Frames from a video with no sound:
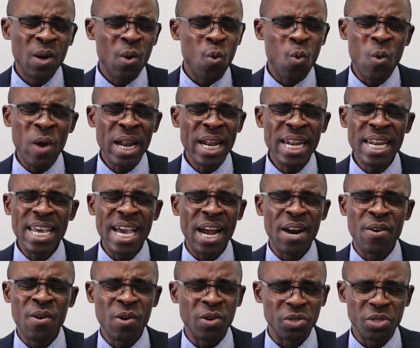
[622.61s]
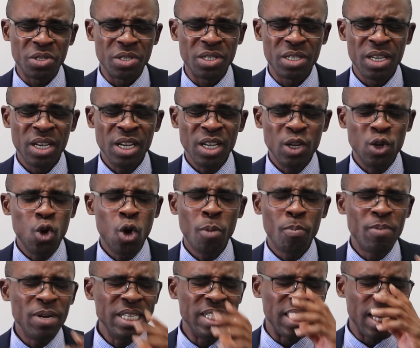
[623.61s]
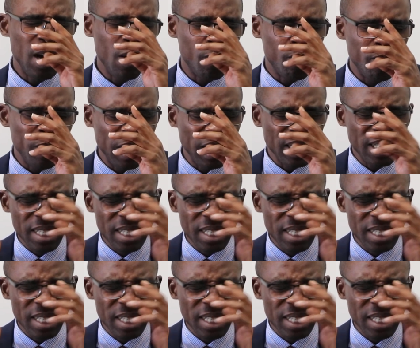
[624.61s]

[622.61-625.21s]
when they are not. Lord, please help me.